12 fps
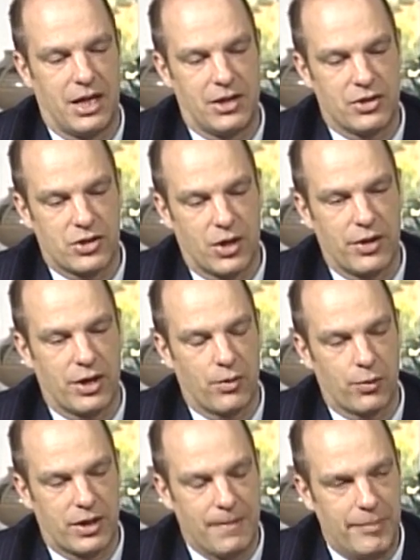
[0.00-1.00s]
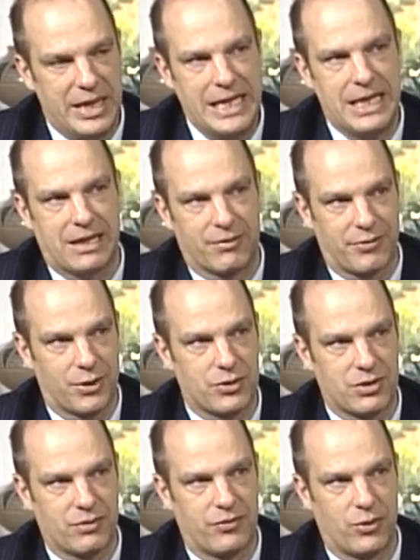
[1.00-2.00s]
So they're competing first
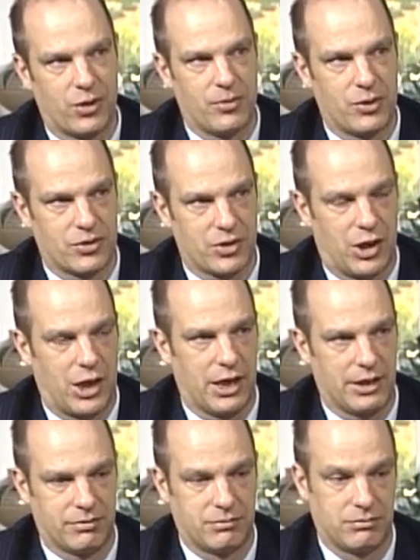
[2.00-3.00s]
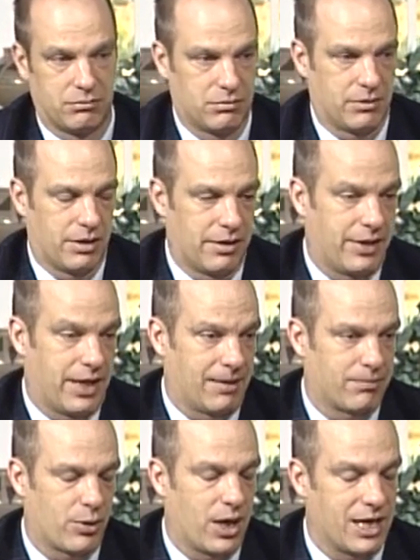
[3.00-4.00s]
and foremost on that
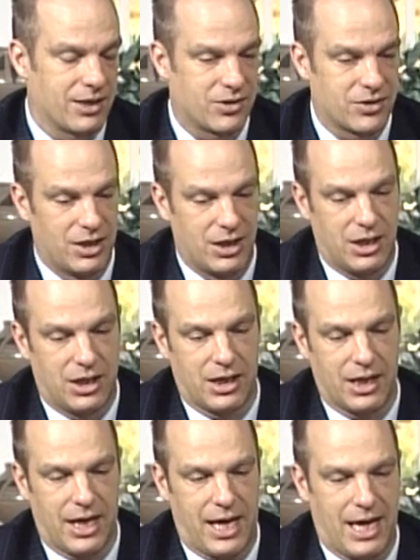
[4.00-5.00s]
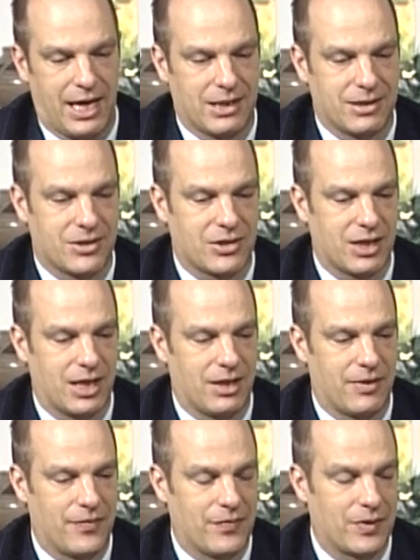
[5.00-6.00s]
price. And
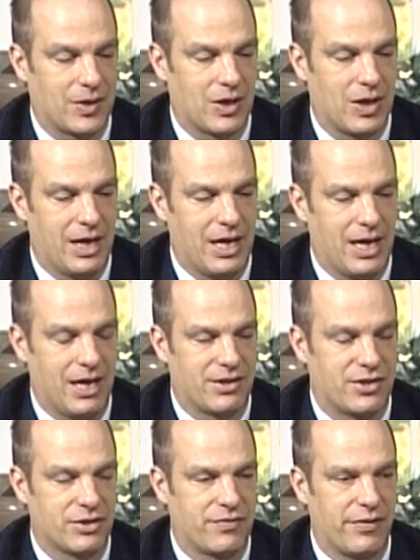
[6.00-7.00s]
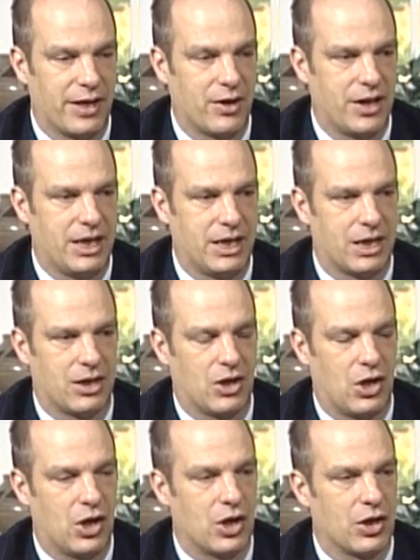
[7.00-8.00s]
it's just very
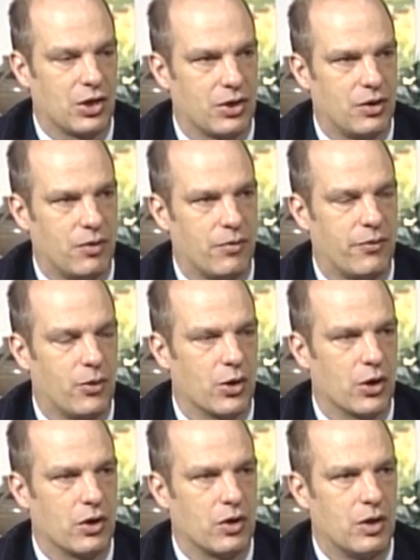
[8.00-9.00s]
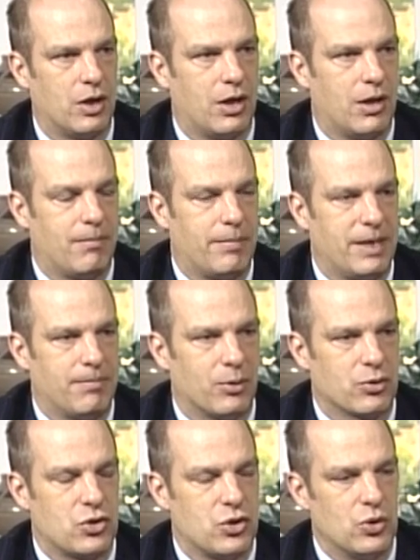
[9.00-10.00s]
hard for people
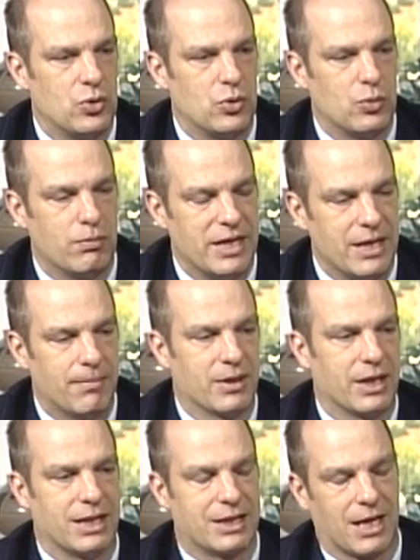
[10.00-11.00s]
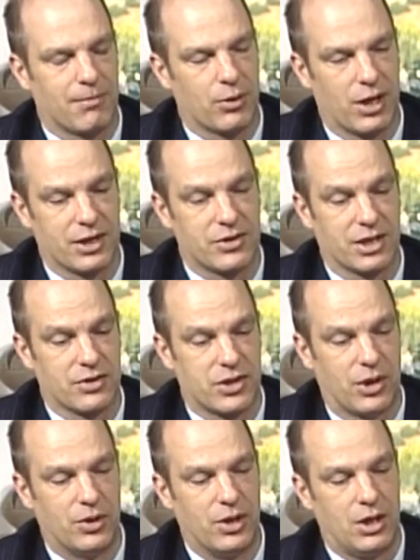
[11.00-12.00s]
to manipulate that process. So